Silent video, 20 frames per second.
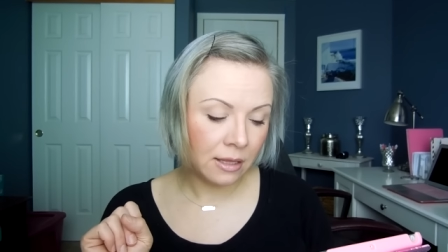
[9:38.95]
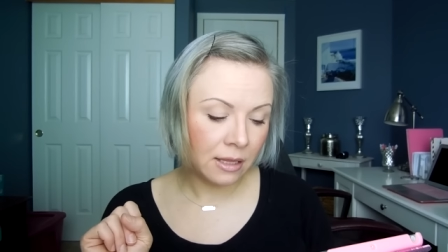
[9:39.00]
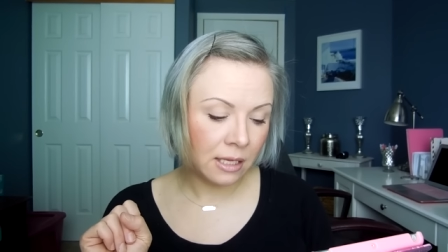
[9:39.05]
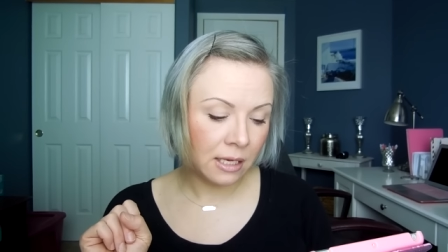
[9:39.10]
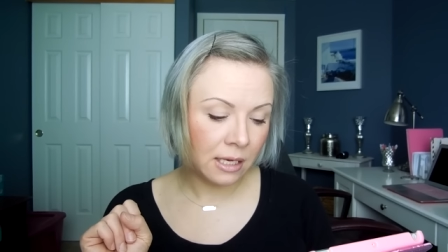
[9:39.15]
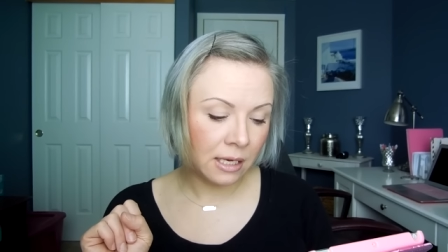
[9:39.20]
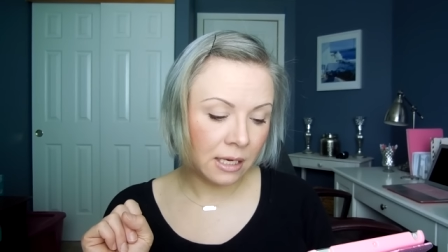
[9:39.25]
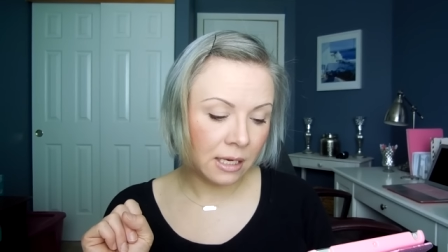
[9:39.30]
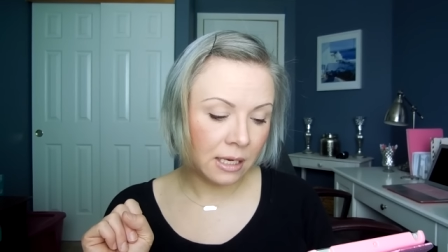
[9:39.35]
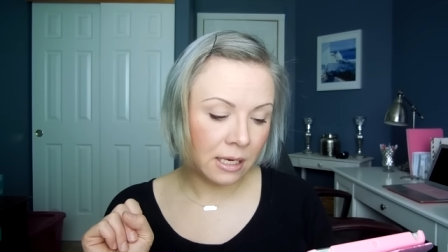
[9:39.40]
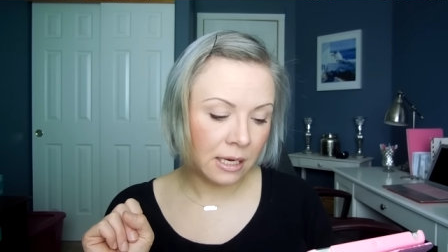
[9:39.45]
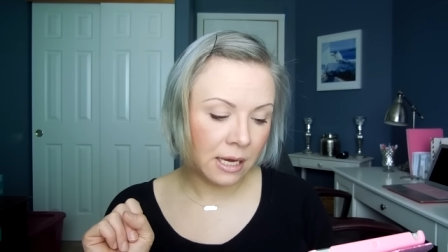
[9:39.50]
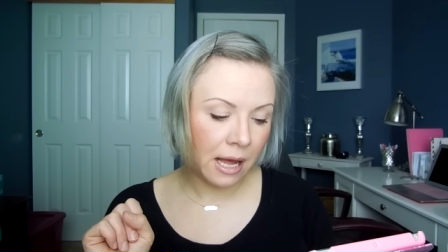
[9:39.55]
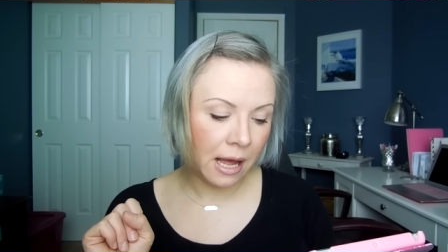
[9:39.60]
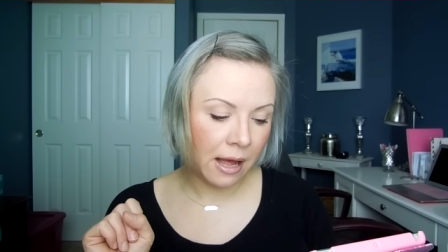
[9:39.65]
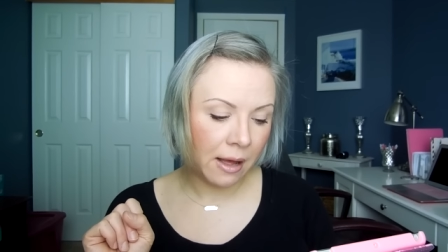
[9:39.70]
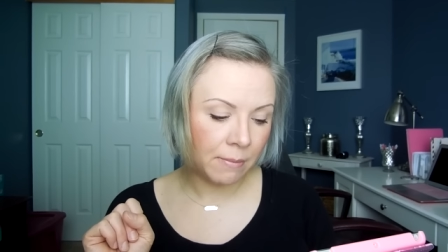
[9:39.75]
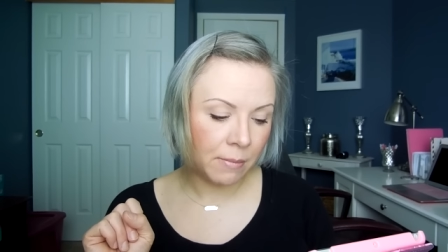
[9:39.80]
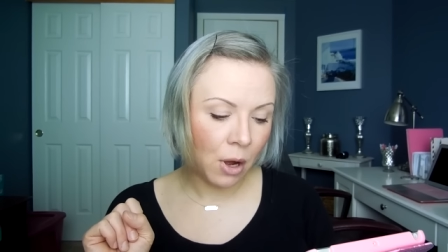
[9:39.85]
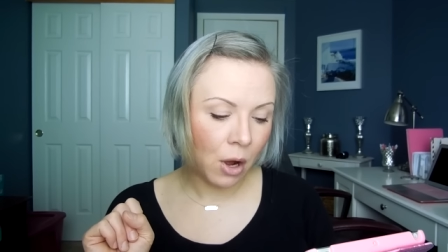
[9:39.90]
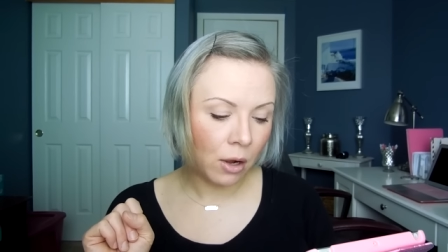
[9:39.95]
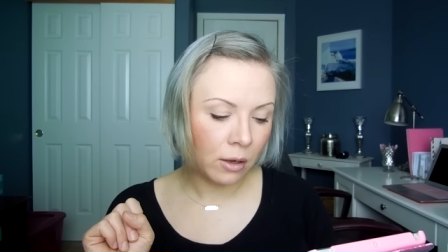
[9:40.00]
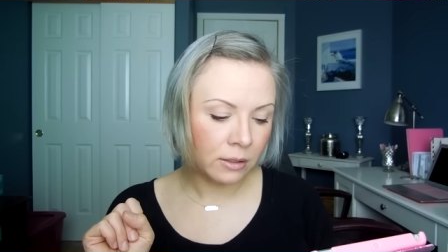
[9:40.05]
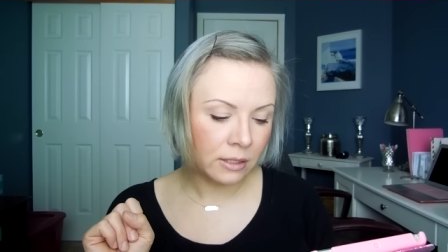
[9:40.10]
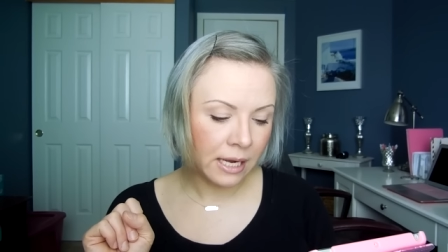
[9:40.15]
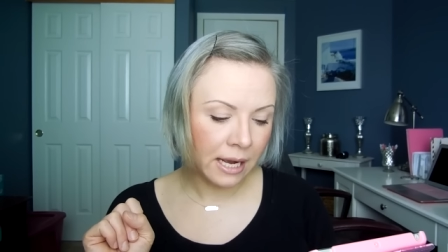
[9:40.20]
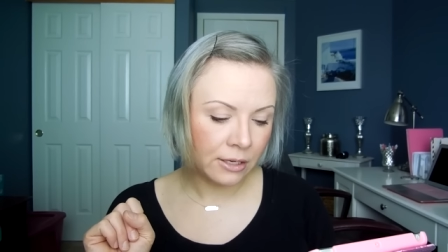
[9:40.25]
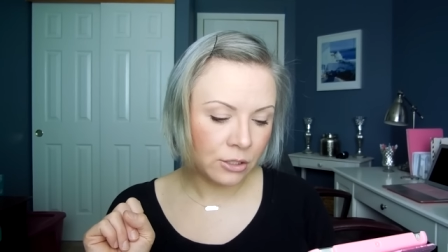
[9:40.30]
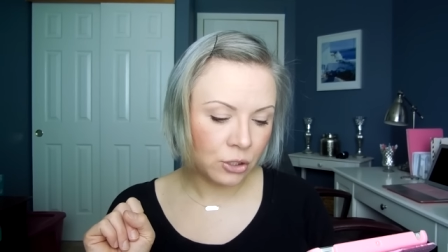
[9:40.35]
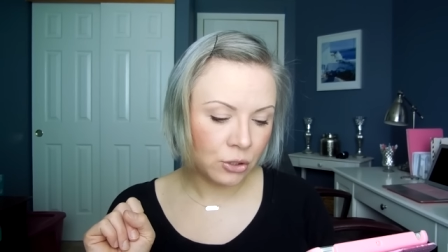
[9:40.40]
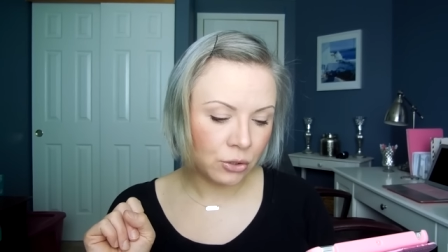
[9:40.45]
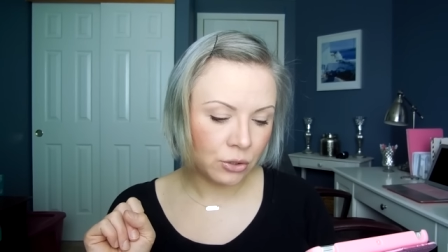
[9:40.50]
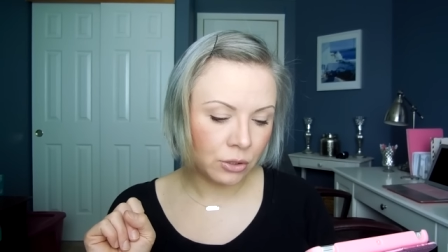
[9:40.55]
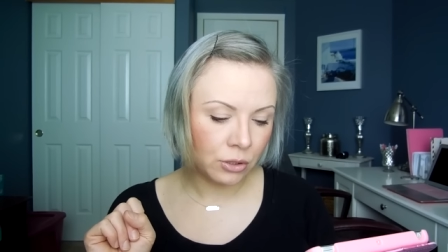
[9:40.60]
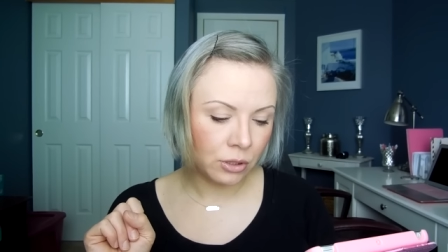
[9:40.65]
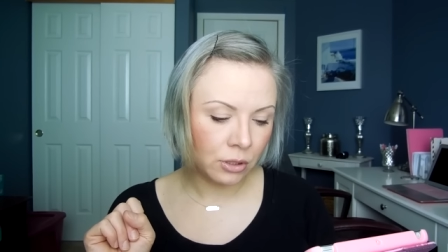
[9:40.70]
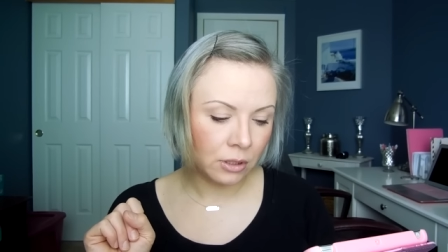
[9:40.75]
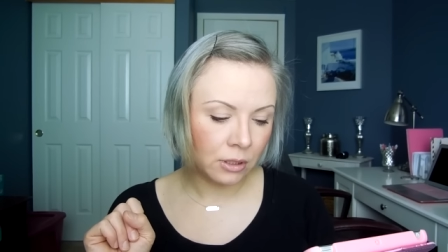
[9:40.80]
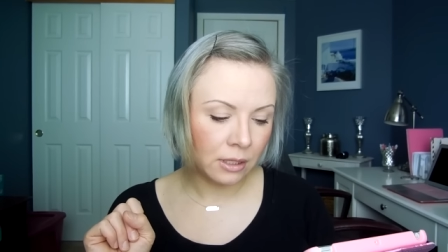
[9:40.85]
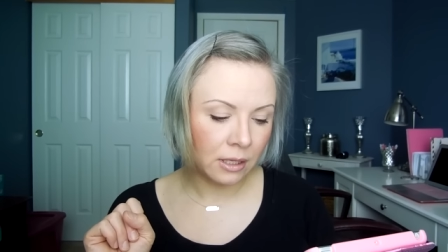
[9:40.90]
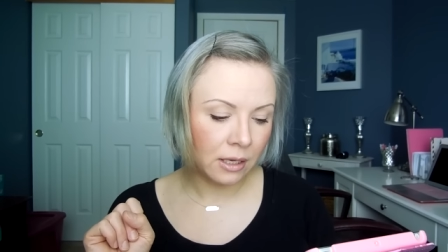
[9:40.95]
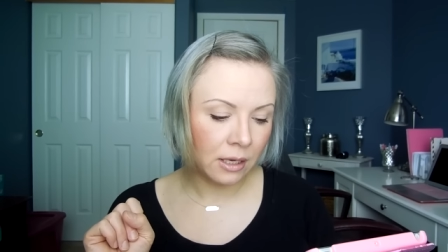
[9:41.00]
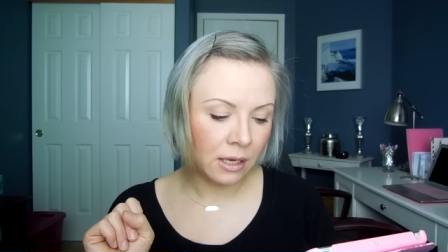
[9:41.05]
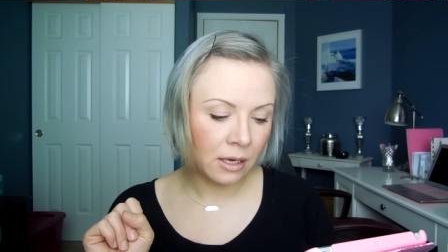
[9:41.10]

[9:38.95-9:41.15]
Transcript: The um, all natural